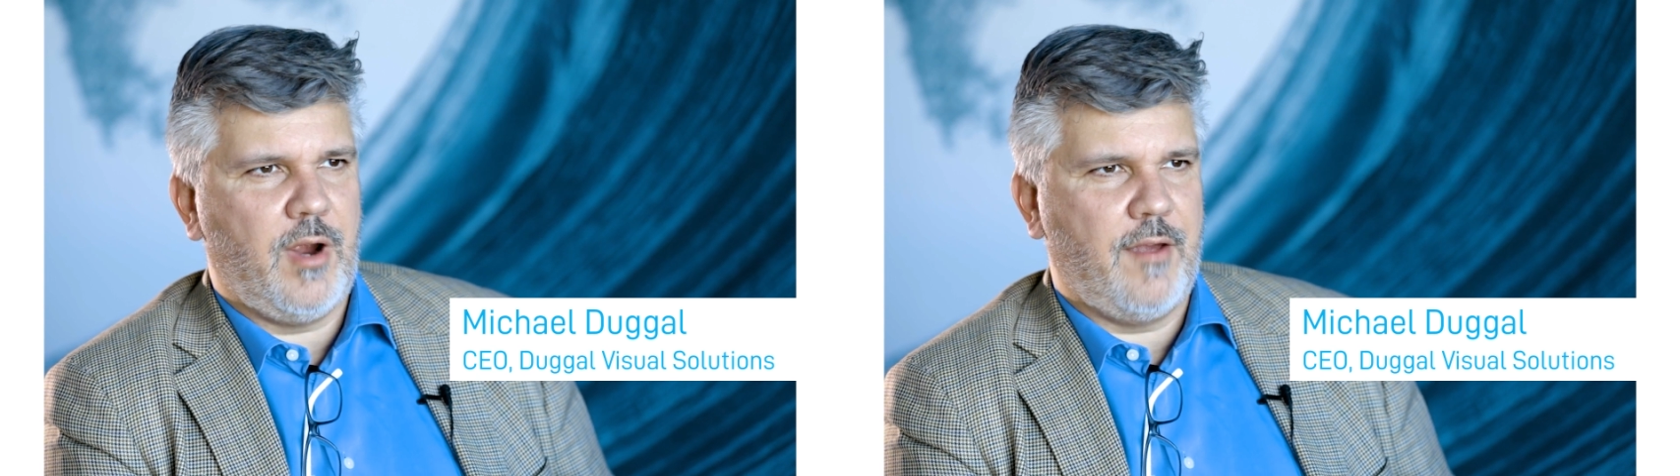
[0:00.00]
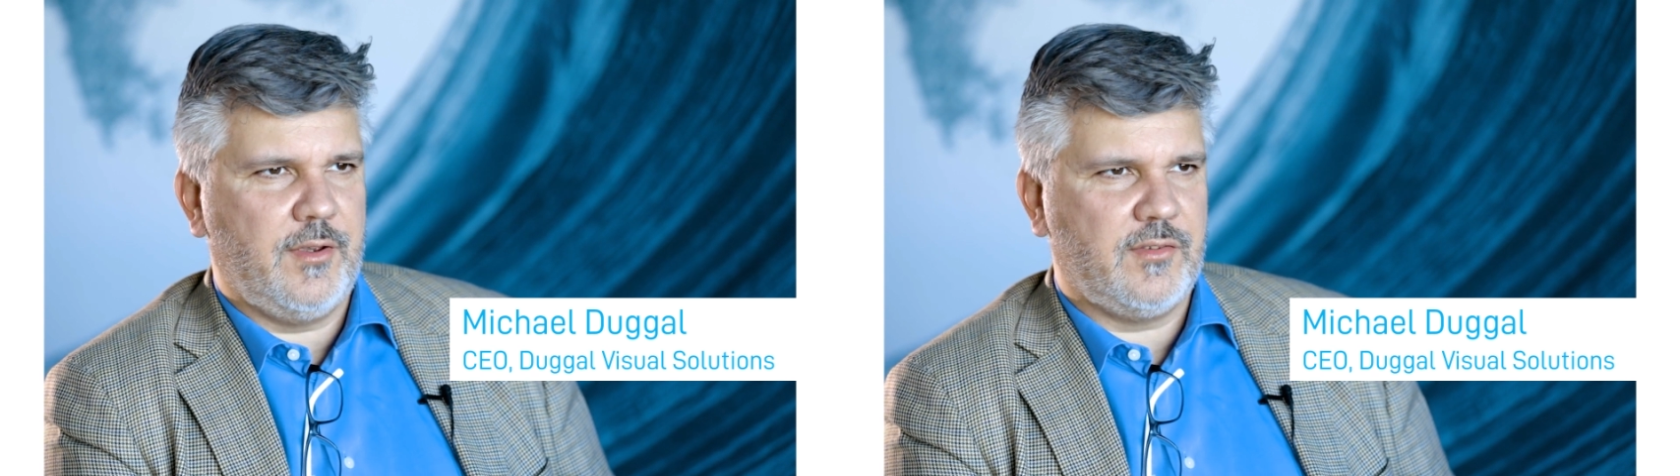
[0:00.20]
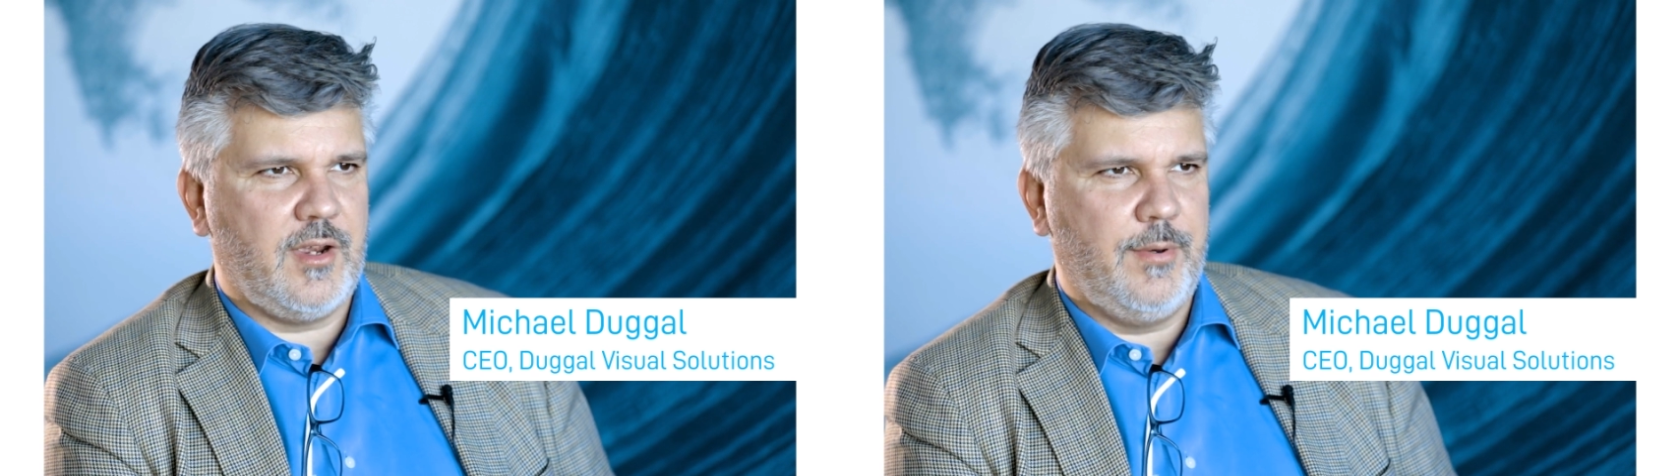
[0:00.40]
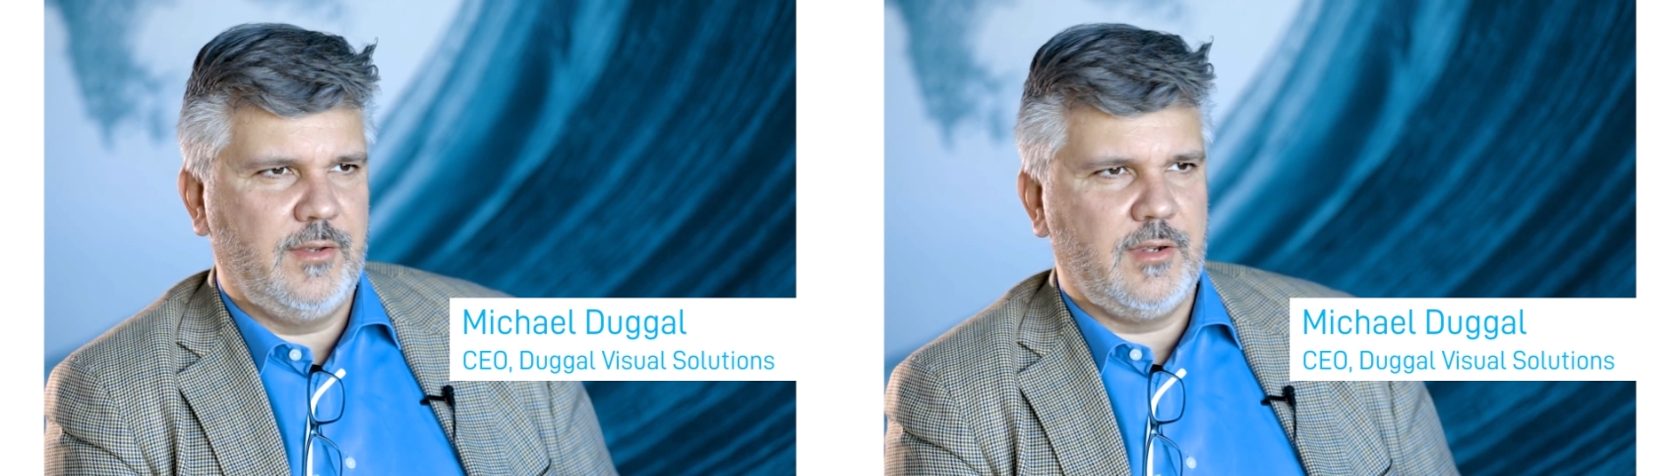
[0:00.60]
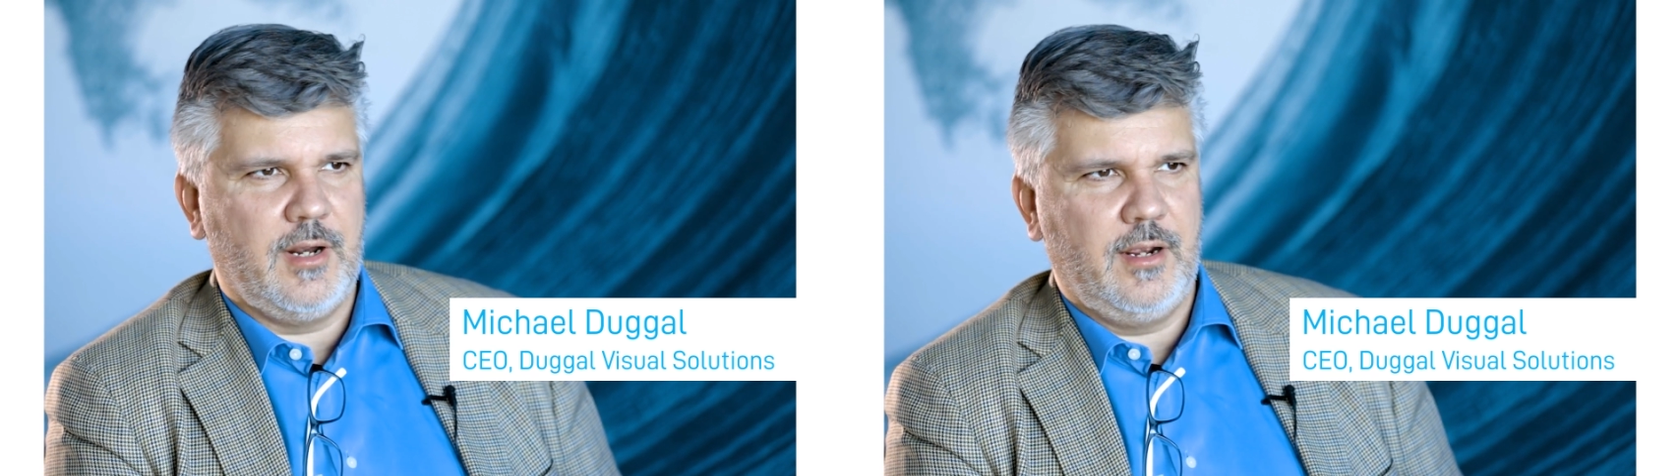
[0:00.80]
graphics
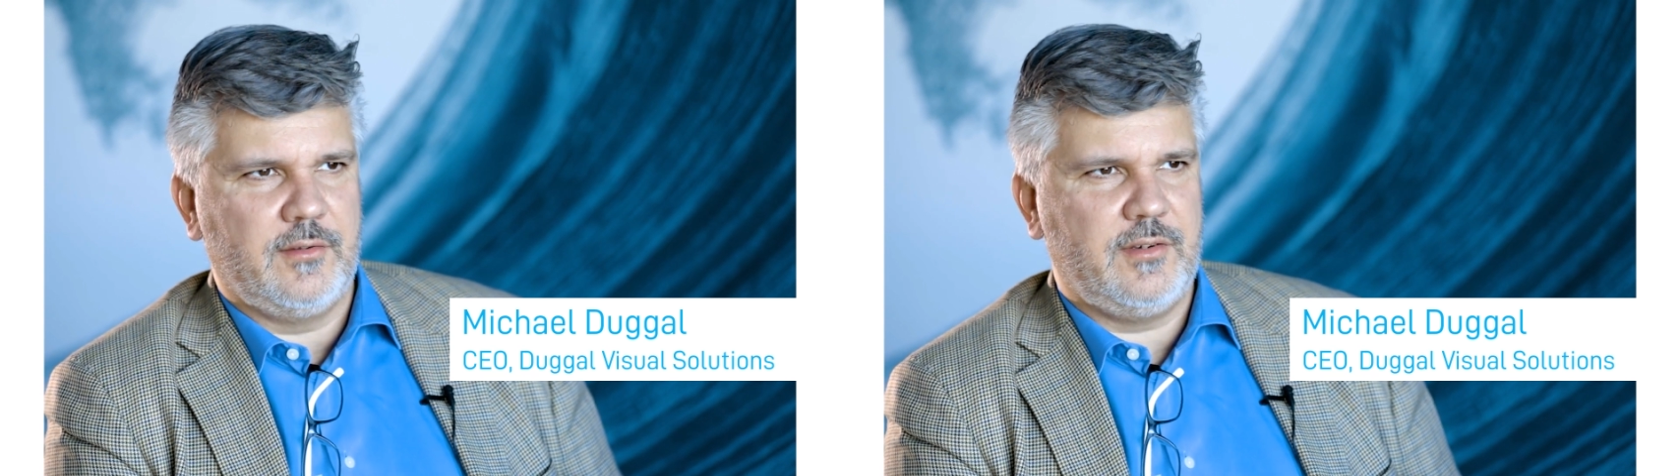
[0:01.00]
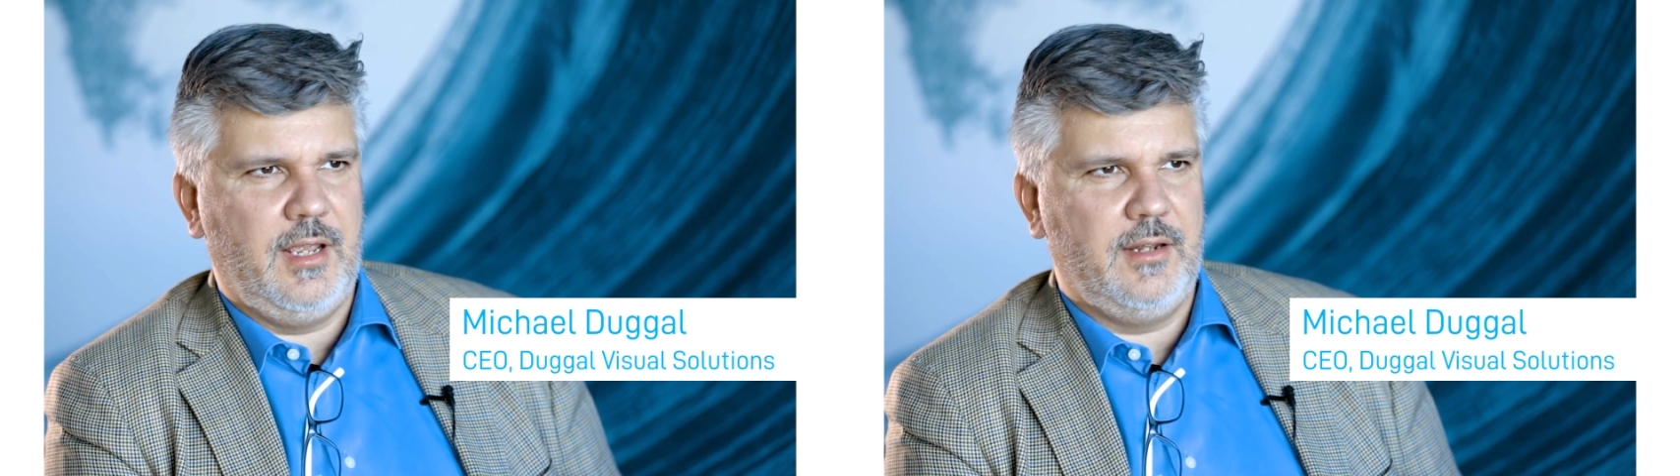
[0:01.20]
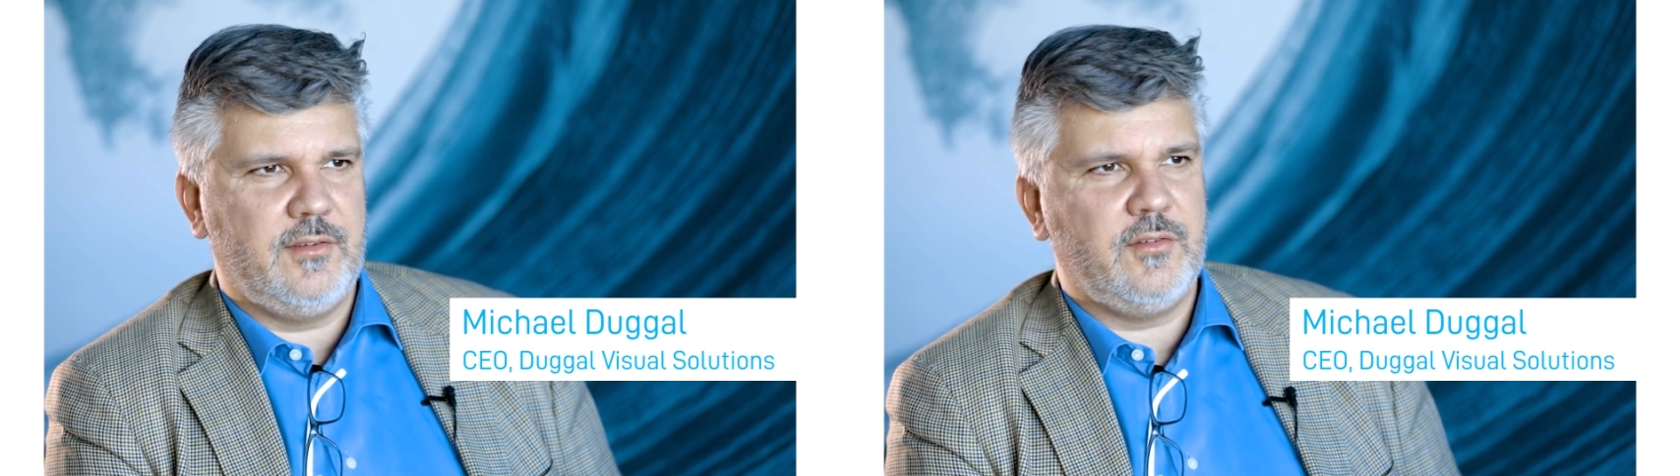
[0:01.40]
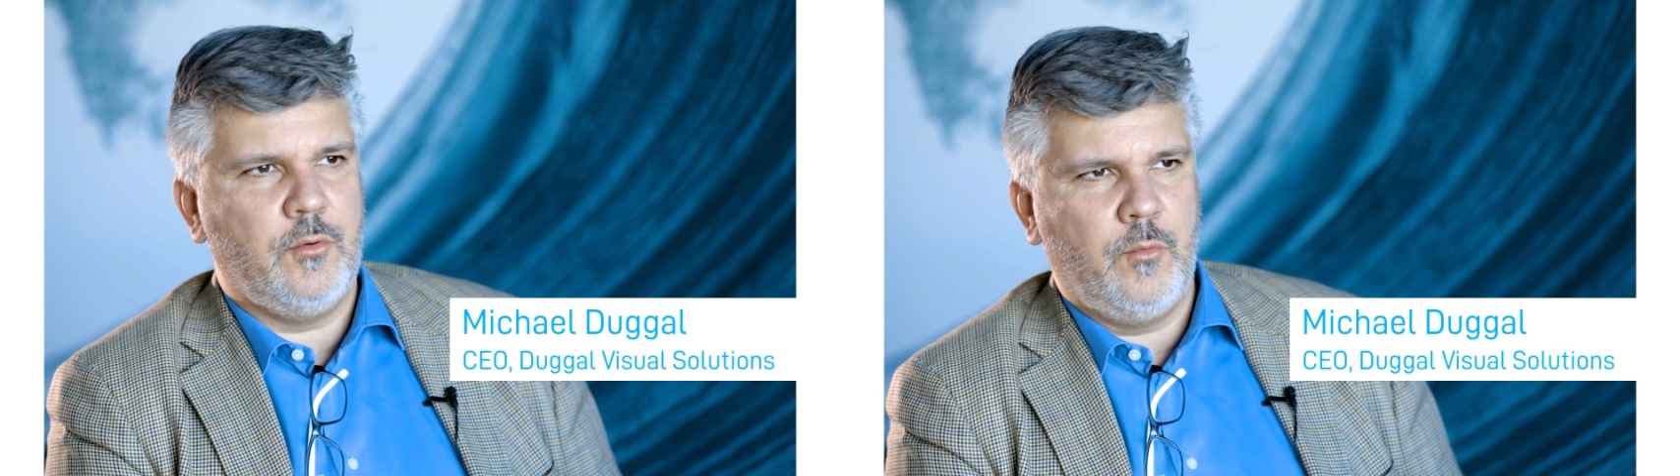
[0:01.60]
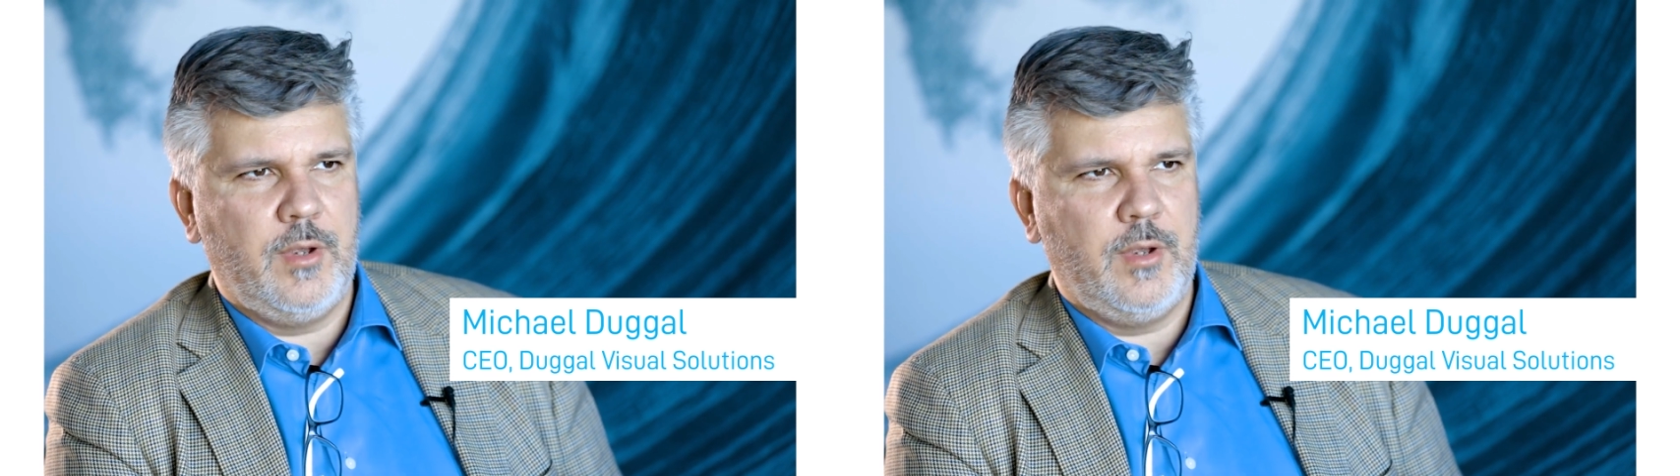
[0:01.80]
companies in the United States.